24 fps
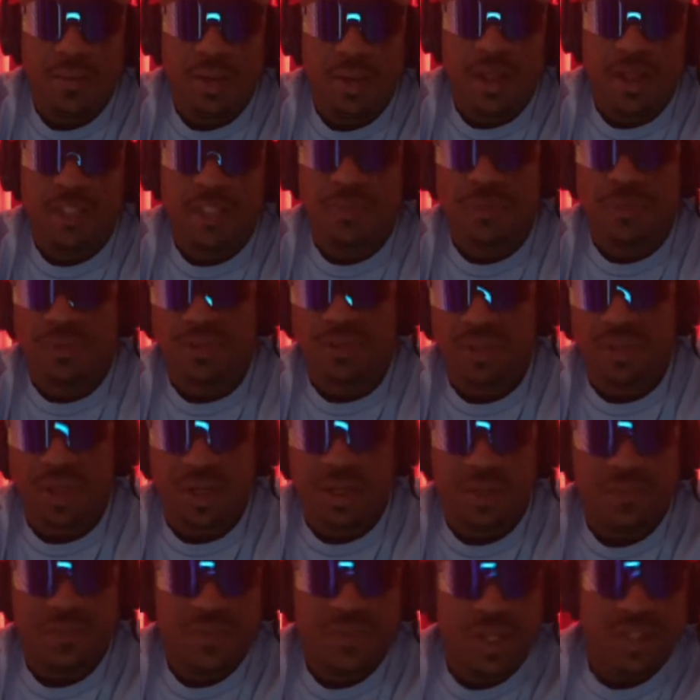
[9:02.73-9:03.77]
experts
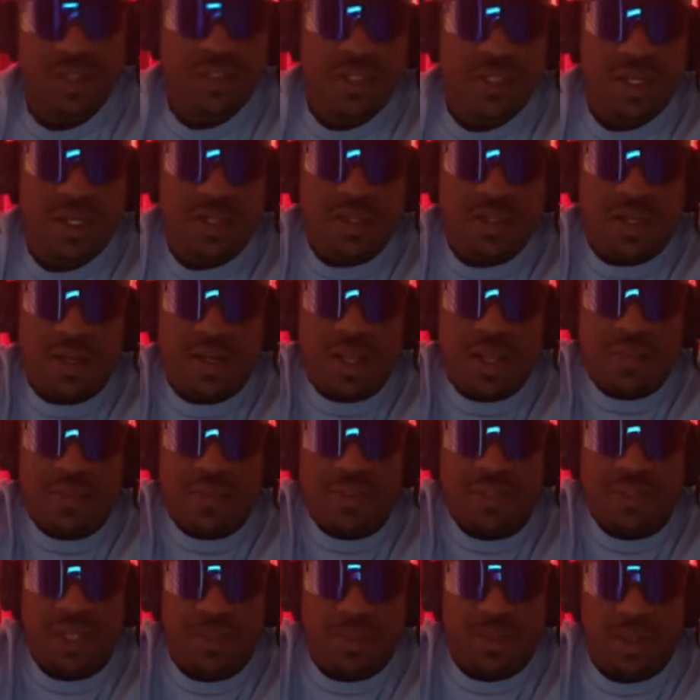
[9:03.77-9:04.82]
say, is to get the clamp
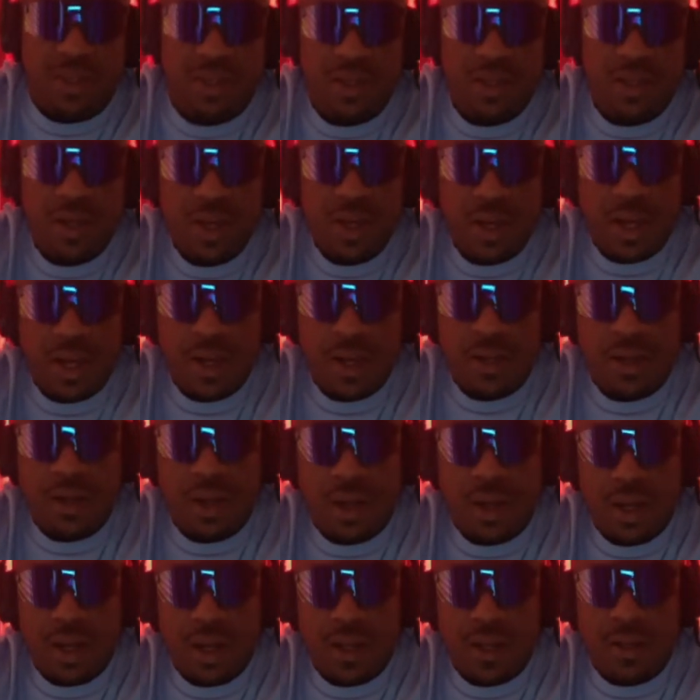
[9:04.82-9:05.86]
assembly and
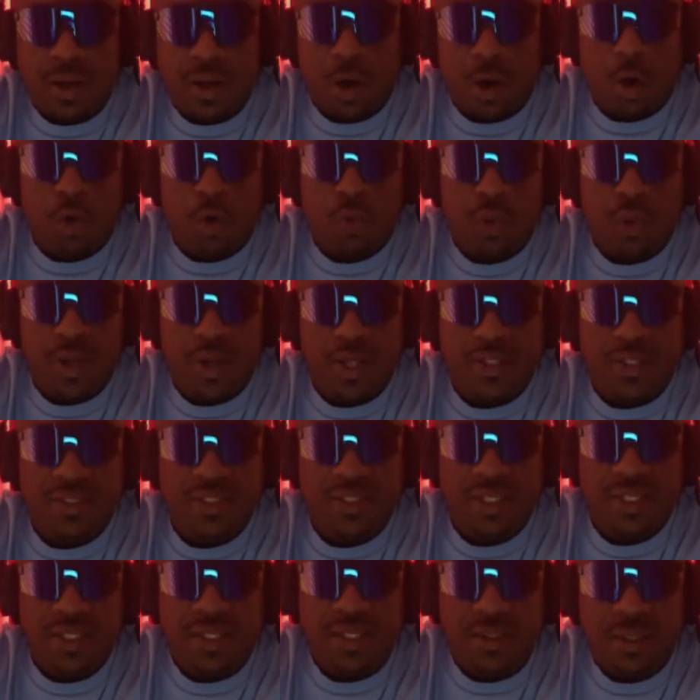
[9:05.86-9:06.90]
an O-ring
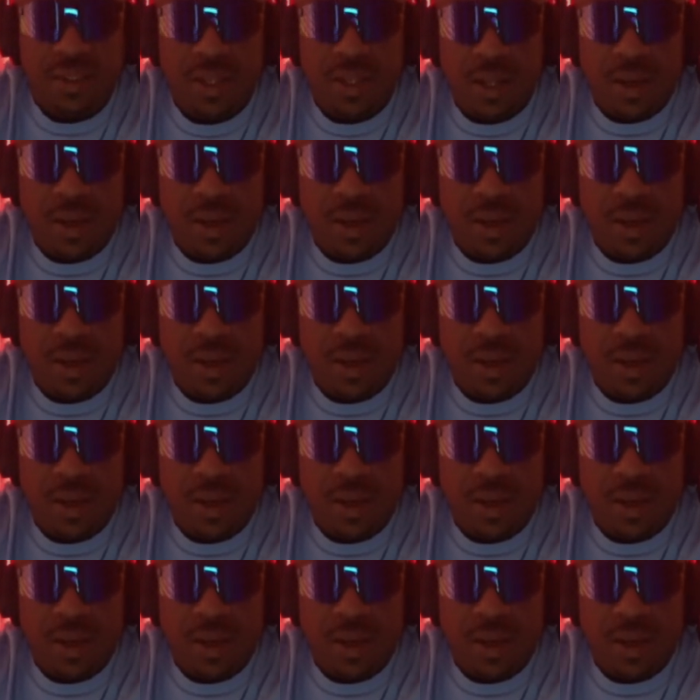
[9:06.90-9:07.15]
seated